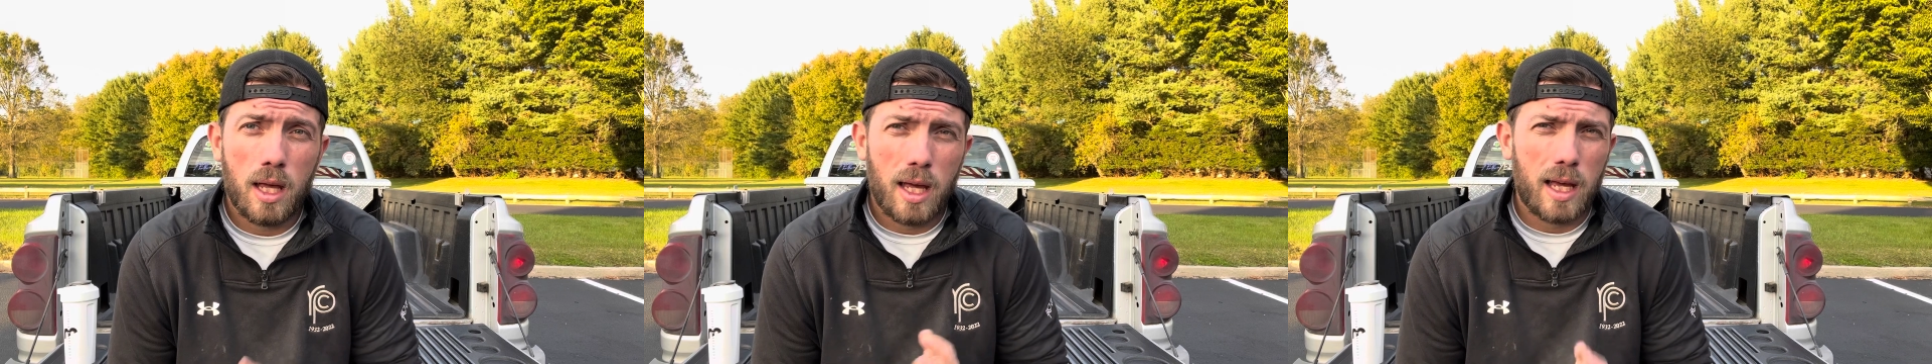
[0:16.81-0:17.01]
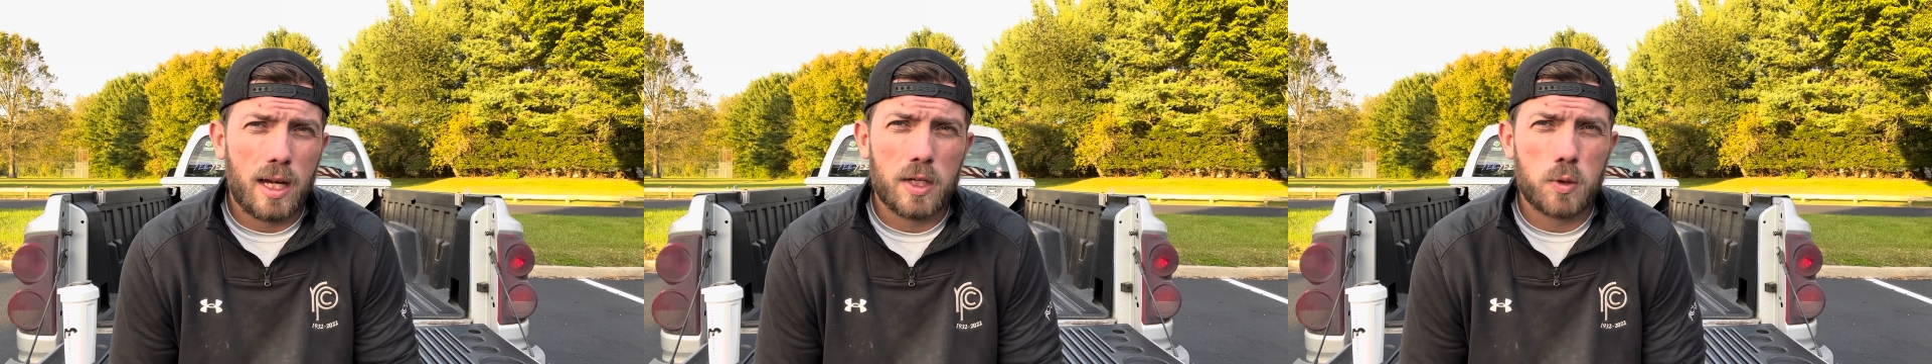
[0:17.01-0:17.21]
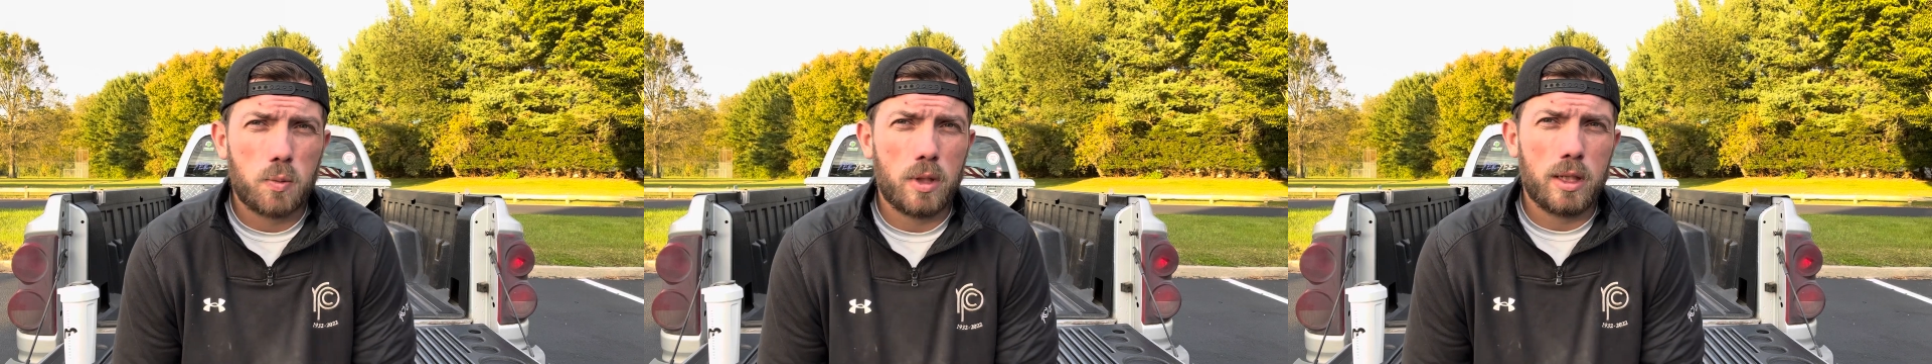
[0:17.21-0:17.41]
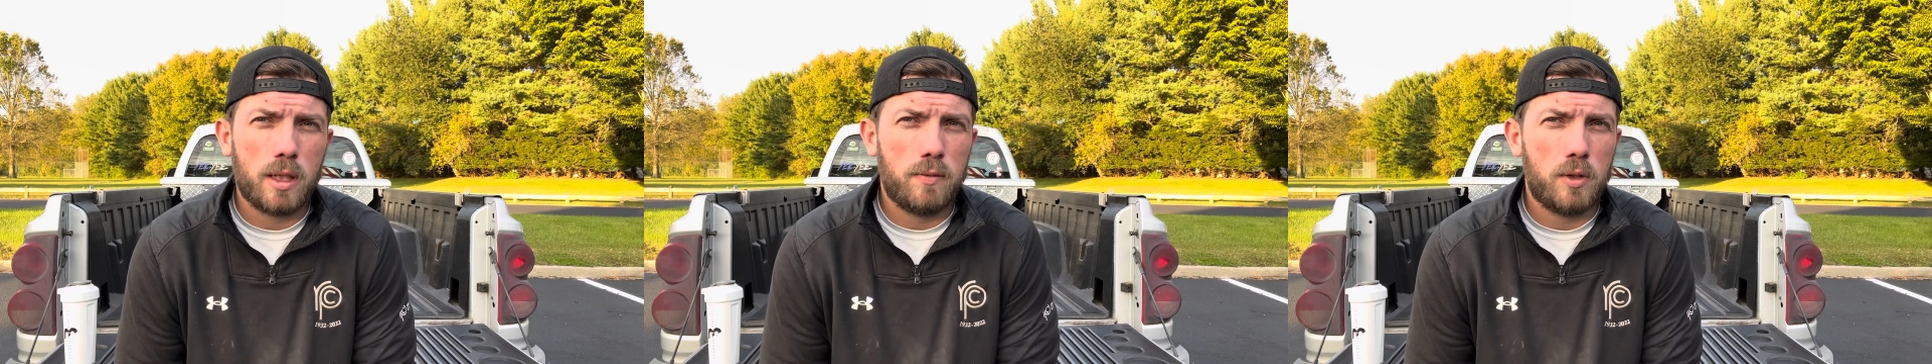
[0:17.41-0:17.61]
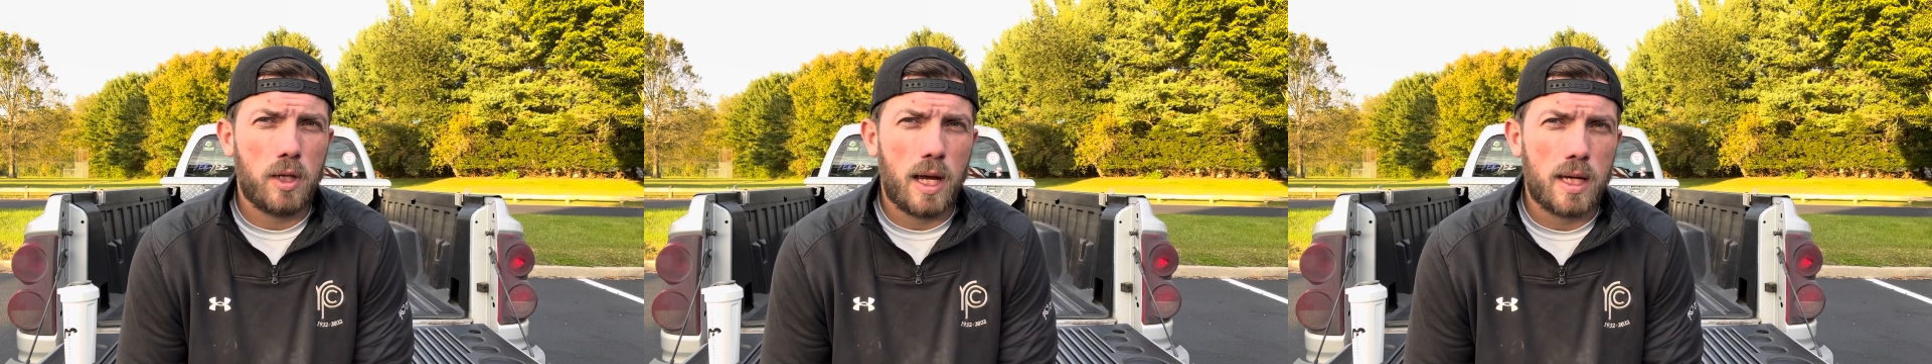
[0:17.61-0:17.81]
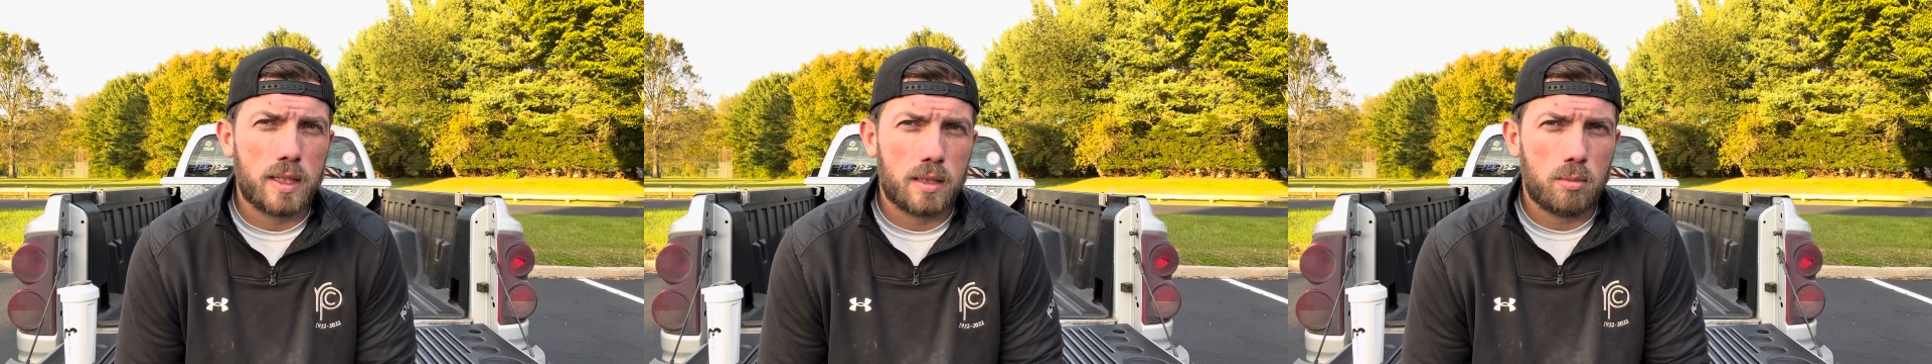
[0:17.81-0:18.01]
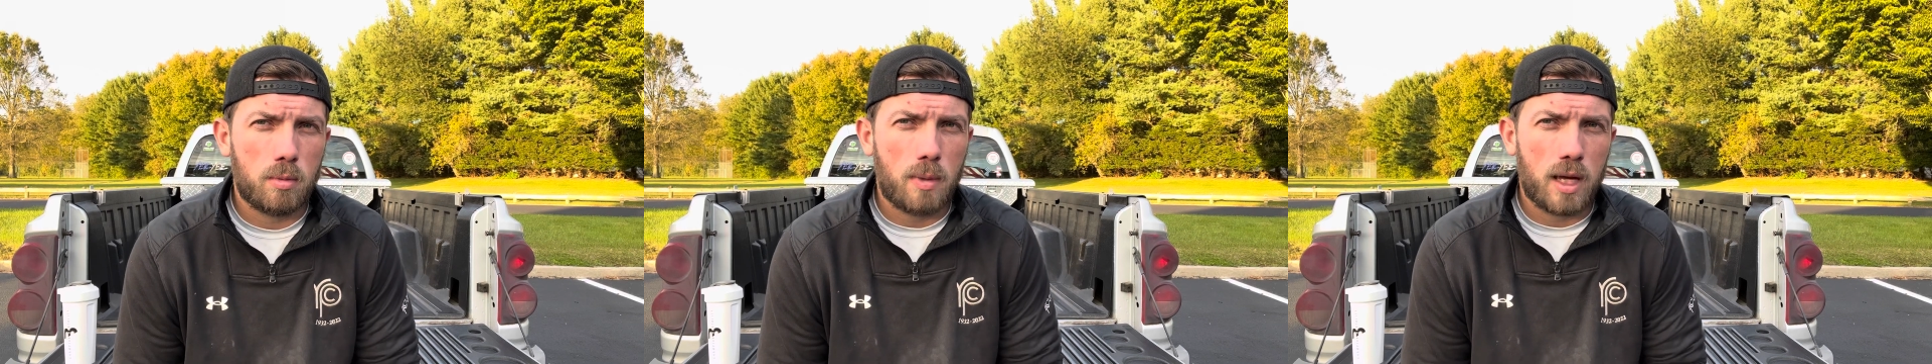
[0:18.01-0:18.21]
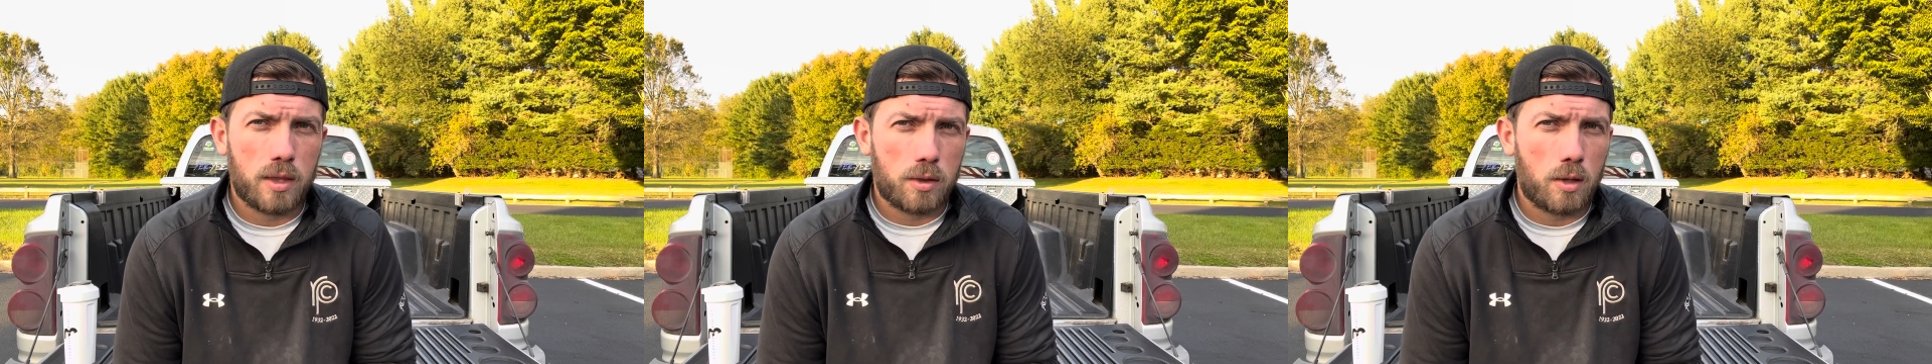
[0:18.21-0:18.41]
and I just wanted to give you guys some of
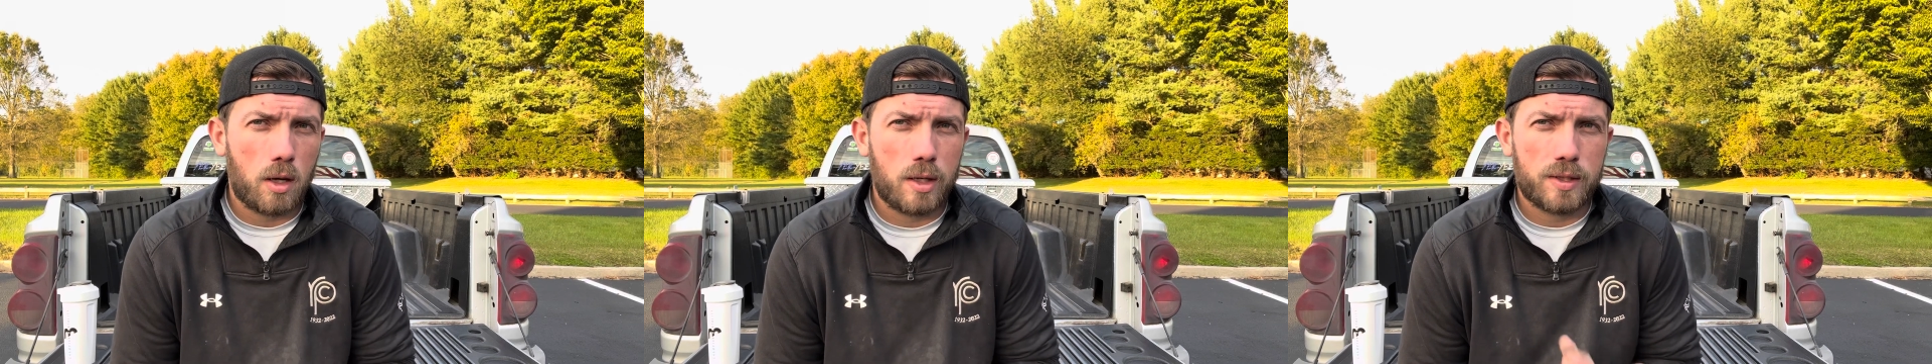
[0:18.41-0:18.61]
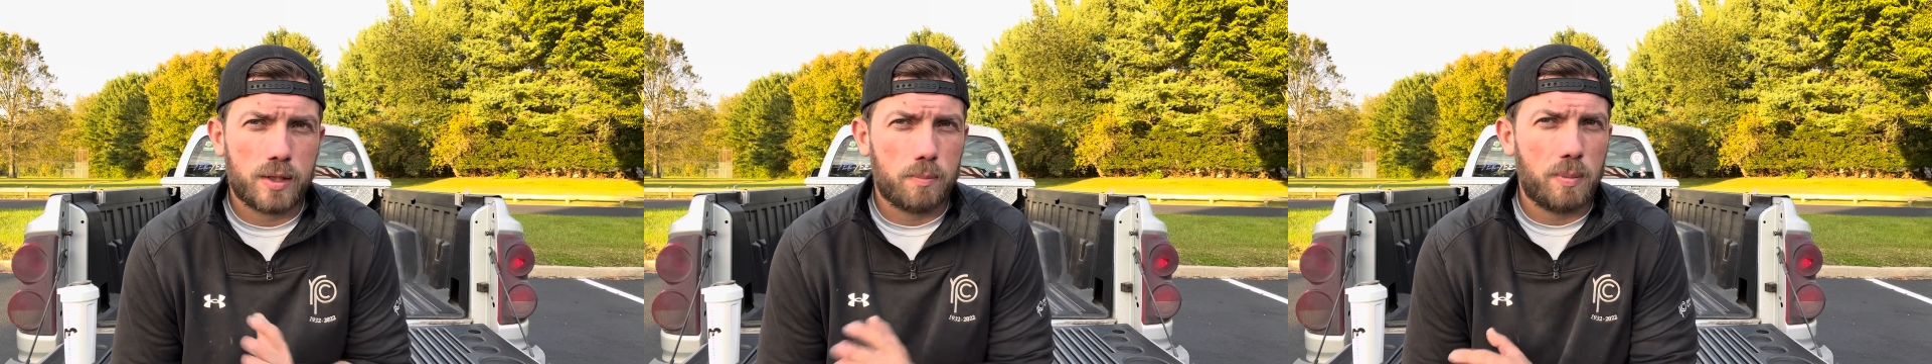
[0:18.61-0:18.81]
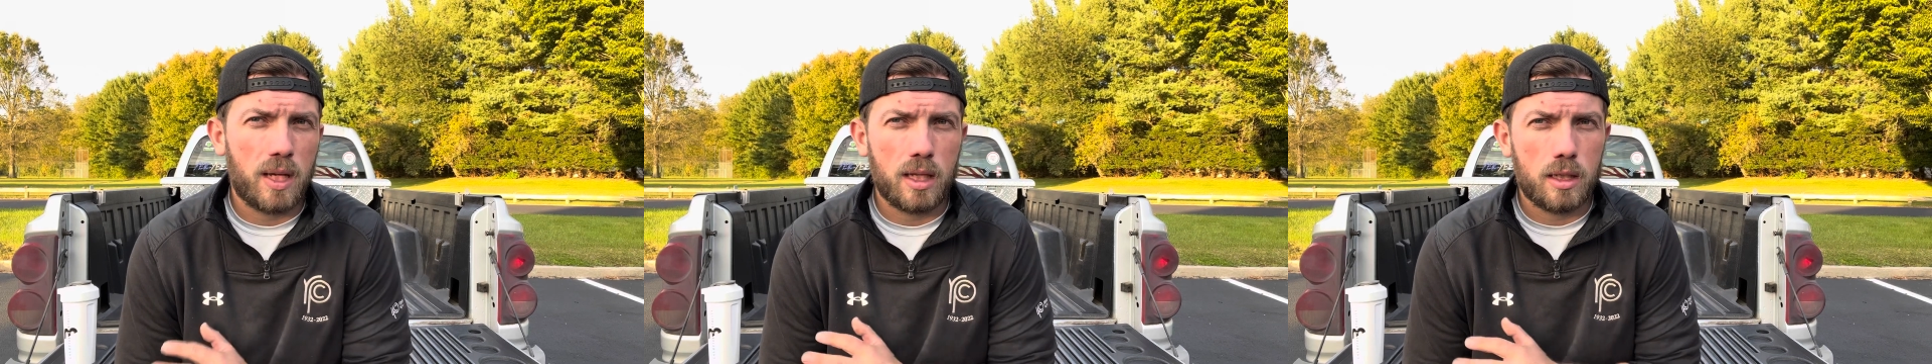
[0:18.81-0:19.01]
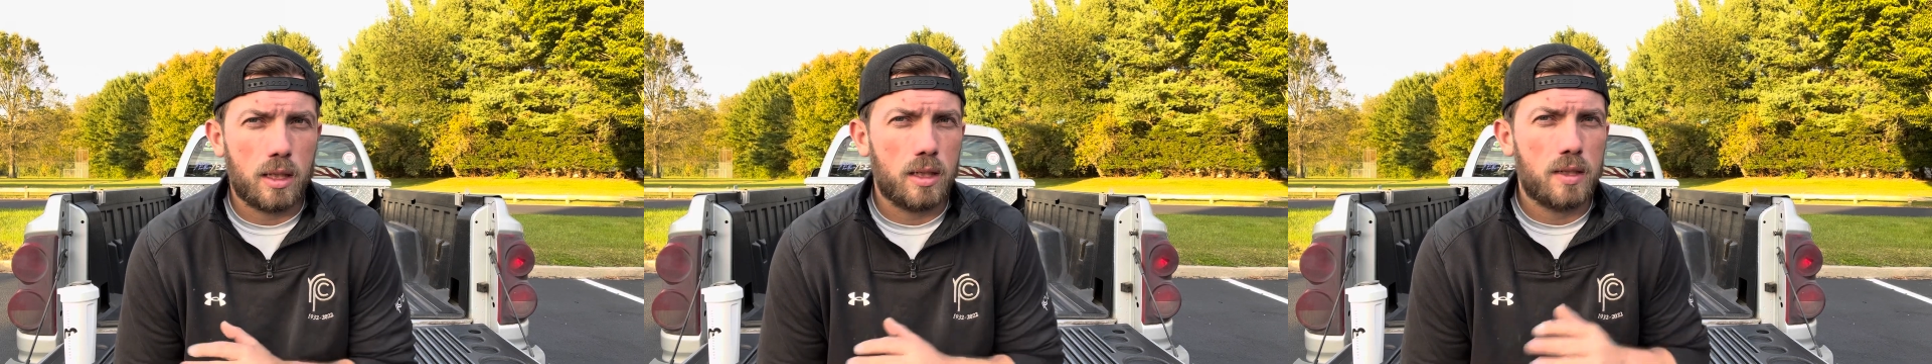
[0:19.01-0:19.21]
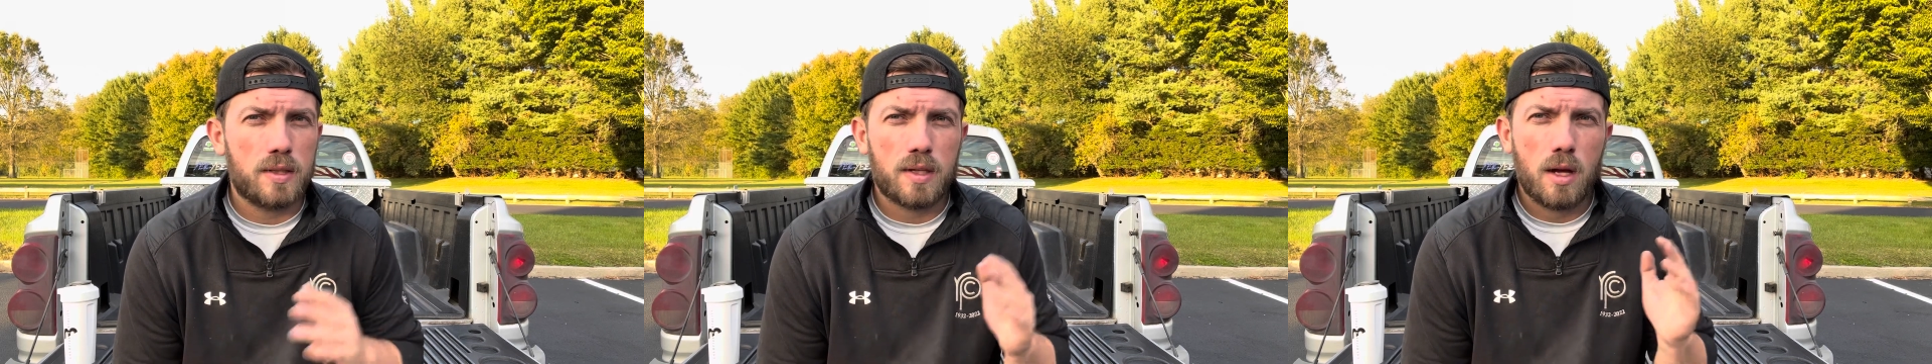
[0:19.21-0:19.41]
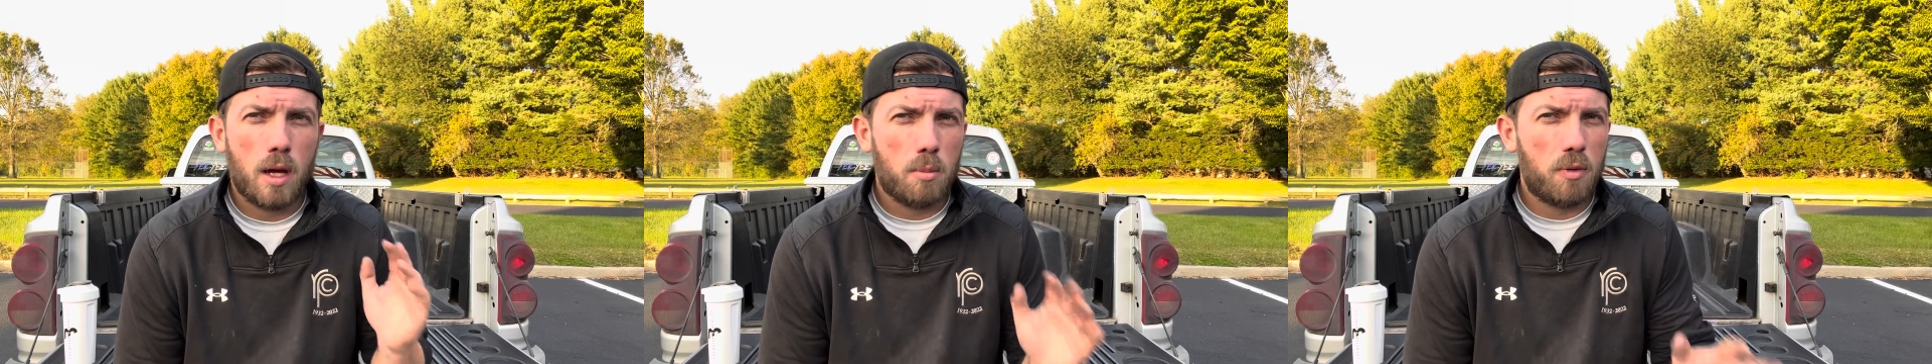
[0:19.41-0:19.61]
my thoughts, opinions,